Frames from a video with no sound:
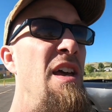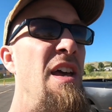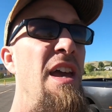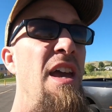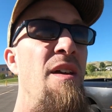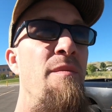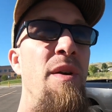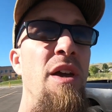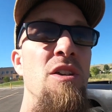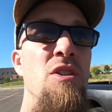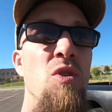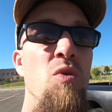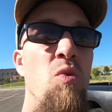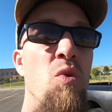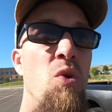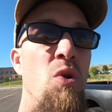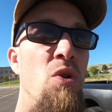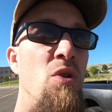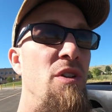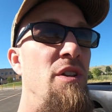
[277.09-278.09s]
It makes a
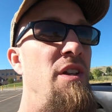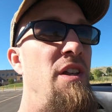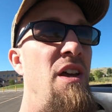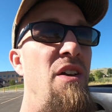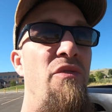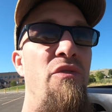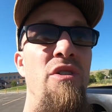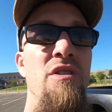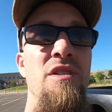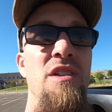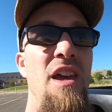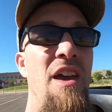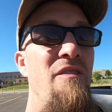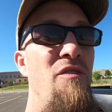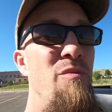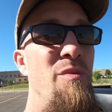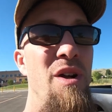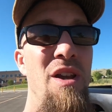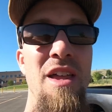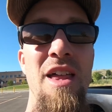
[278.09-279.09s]
world of difference.
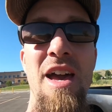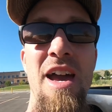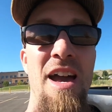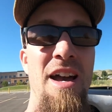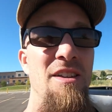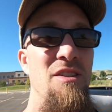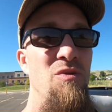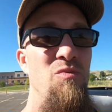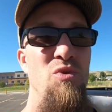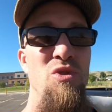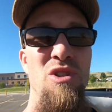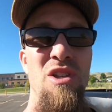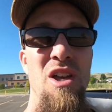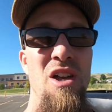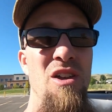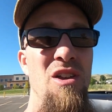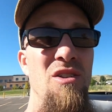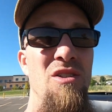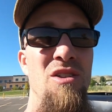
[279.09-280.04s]
Everybody that has them will tell you